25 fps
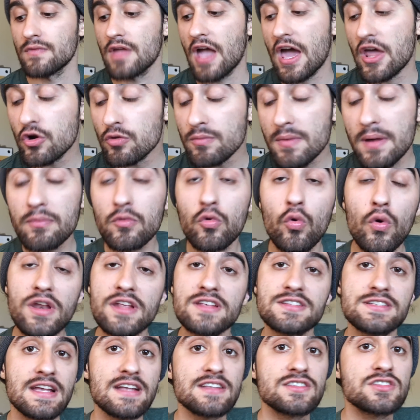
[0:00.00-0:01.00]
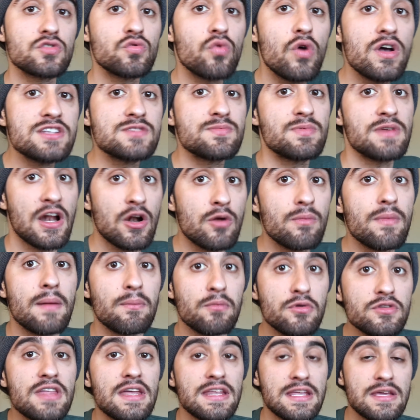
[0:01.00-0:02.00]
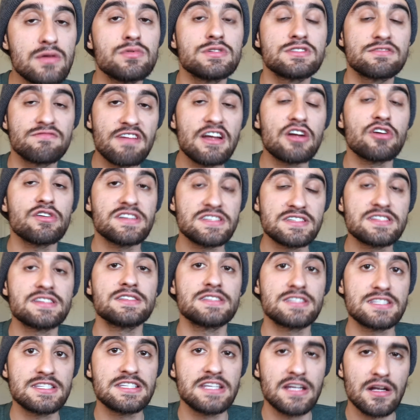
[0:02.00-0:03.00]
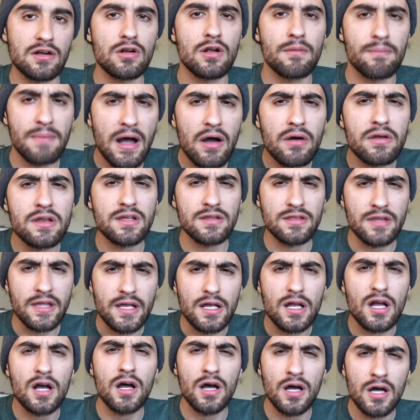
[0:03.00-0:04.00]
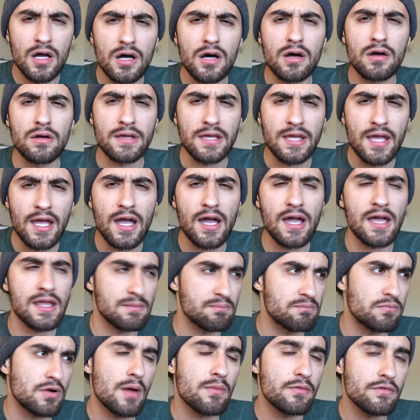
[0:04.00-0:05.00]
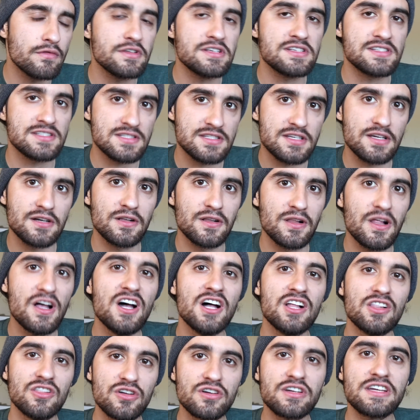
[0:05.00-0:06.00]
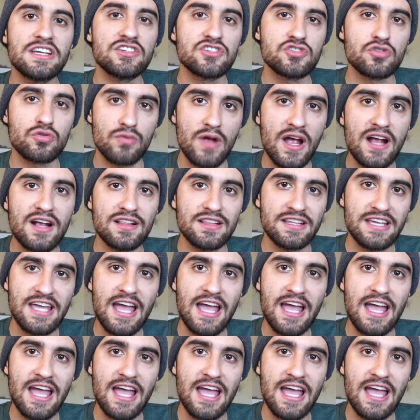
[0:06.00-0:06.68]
I don't remember what his answer was, but I remember that he was very sincere about it, and like, oh yeah, and probably probably still looking directly